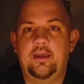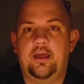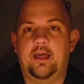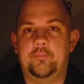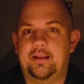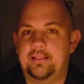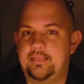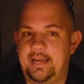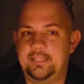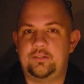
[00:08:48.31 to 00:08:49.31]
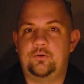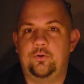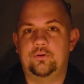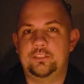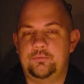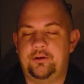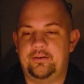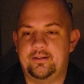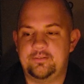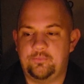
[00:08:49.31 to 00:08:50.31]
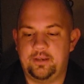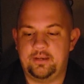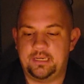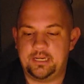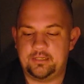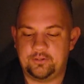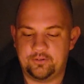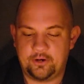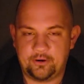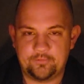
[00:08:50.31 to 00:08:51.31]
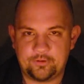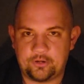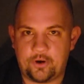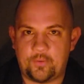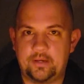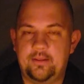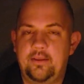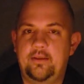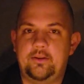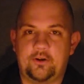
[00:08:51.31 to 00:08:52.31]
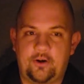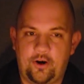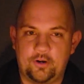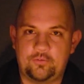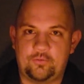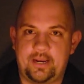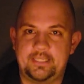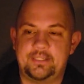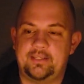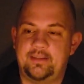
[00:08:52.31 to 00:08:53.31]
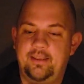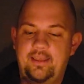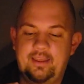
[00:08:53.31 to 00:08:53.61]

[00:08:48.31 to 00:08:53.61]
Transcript: And that's a cool experience when your nerves are going, your heart's racing,